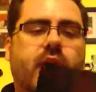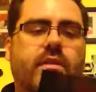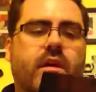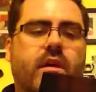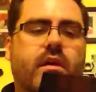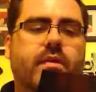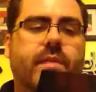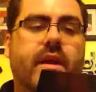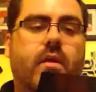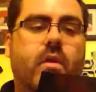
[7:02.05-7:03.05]
the
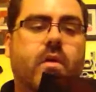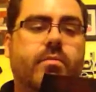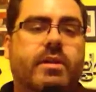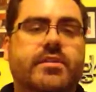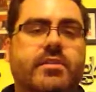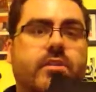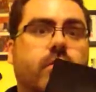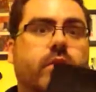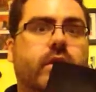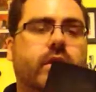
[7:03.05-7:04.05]
paracord bracelets are
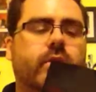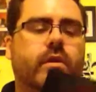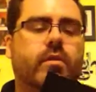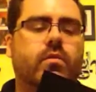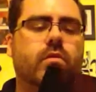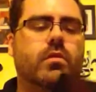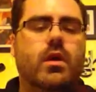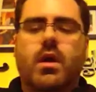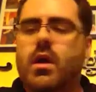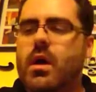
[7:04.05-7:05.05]
really, really cool.
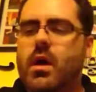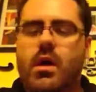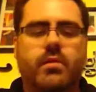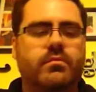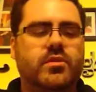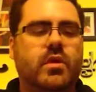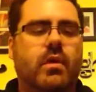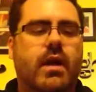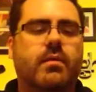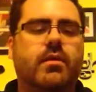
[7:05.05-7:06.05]
So
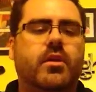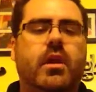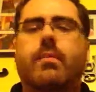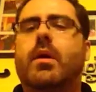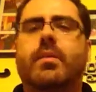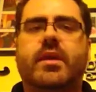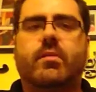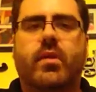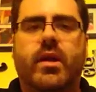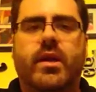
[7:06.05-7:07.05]
I'll probably end
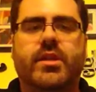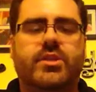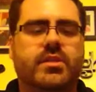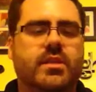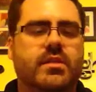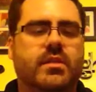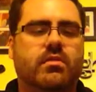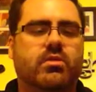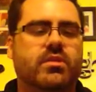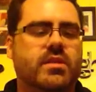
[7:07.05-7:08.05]
up wearing it just because it
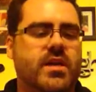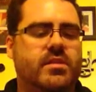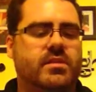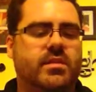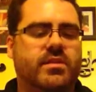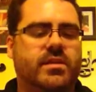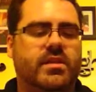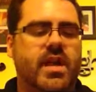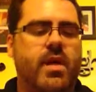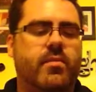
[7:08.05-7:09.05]
looks nice and things
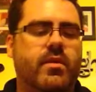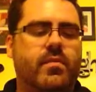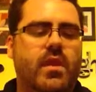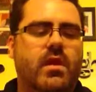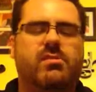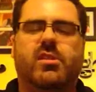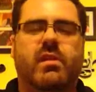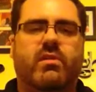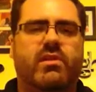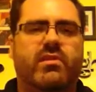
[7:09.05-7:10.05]
like that. But you know,
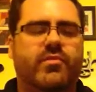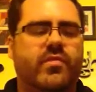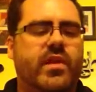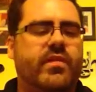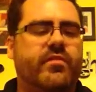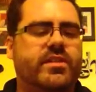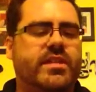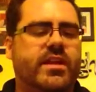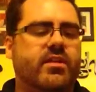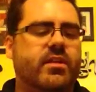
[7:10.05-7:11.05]
I don't ever
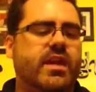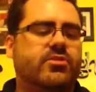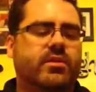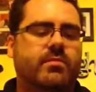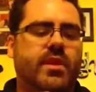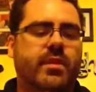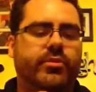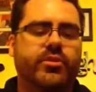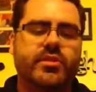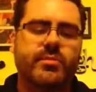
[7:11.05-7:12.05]
intend on actually being
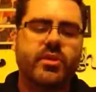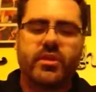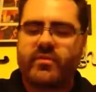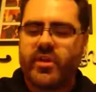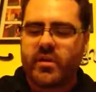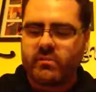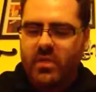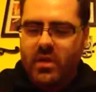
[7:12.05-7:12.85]
able to use it. But you never know.